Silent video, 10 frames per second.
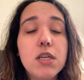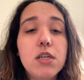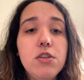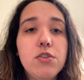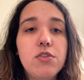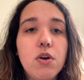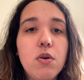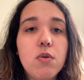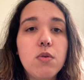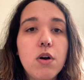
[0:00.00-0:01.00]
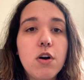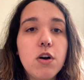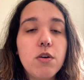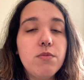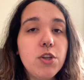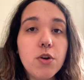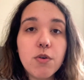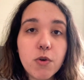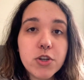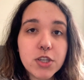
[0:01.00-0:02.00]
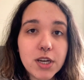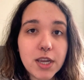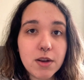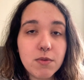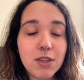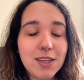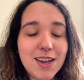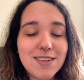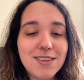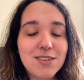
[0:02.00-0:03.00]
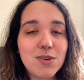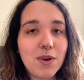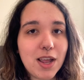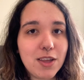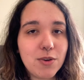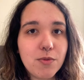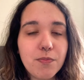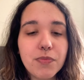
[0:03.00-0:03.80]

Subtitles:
So, you know, of course you're going to get really nice things thrown at you.